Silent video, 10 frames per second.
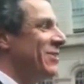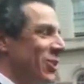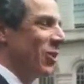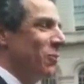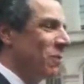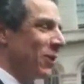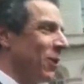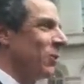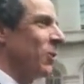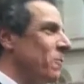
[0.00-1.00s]
Joe
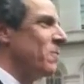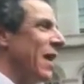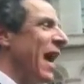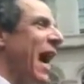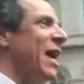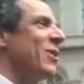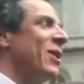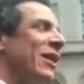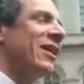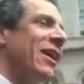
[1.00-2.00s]
Prococo. I
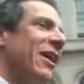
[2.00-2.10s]
think,